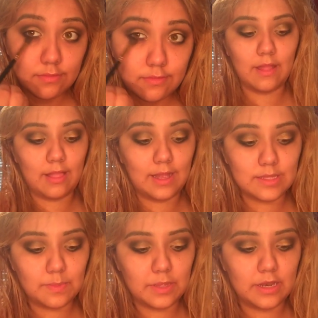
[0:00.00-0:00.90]
But
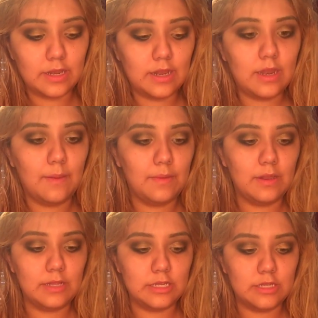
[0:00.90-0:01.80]
that's blended. I'm
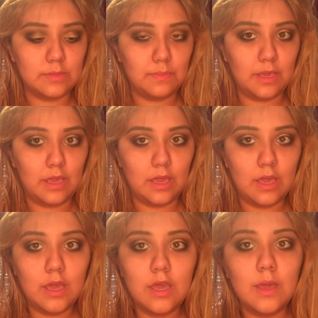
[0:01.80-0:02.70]
gonna just be
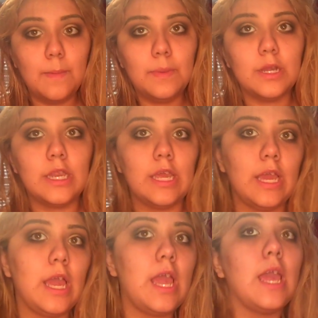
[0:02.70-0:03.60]

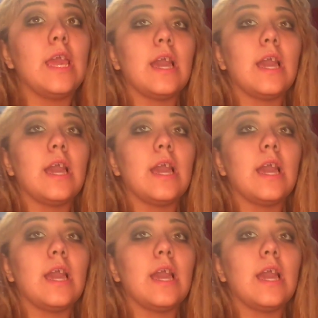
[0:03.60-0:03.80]
putting a